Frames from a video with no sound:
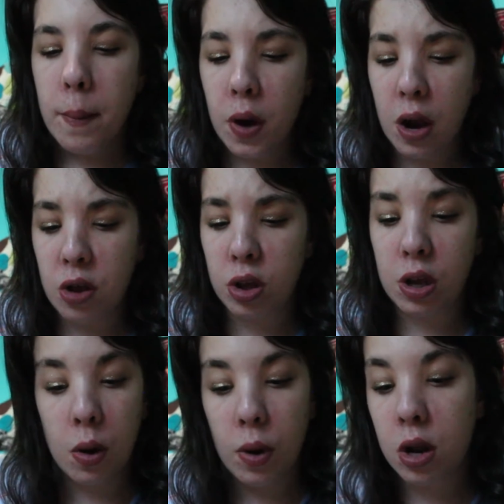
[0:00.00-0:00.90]
But I just
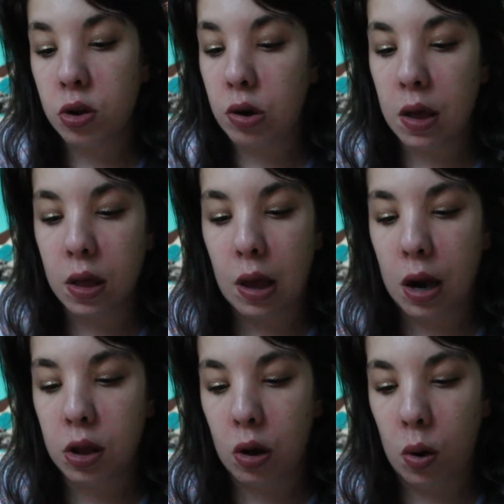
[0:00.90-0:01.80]
kind of want to try this
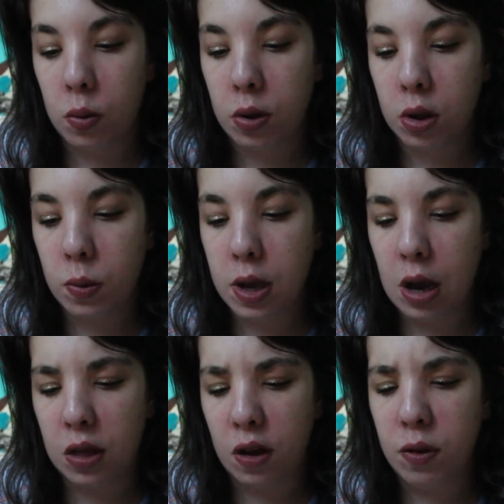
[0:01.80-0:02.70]
on its own this week.
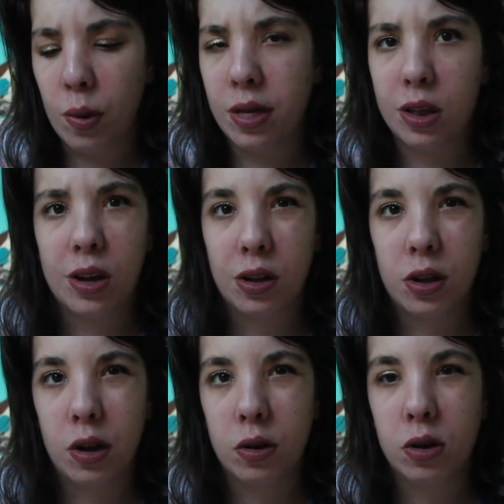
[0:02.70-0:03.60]
I love the way this
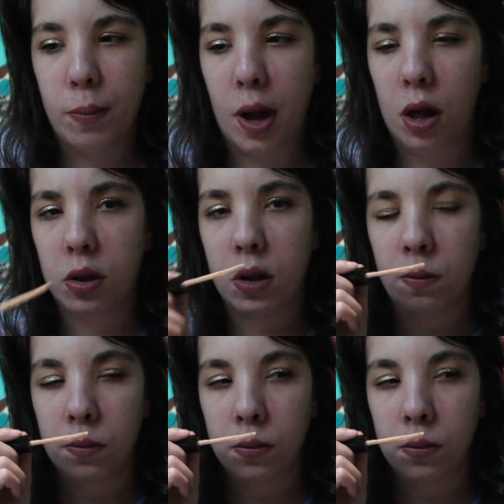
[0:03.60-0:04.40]
concealer smells.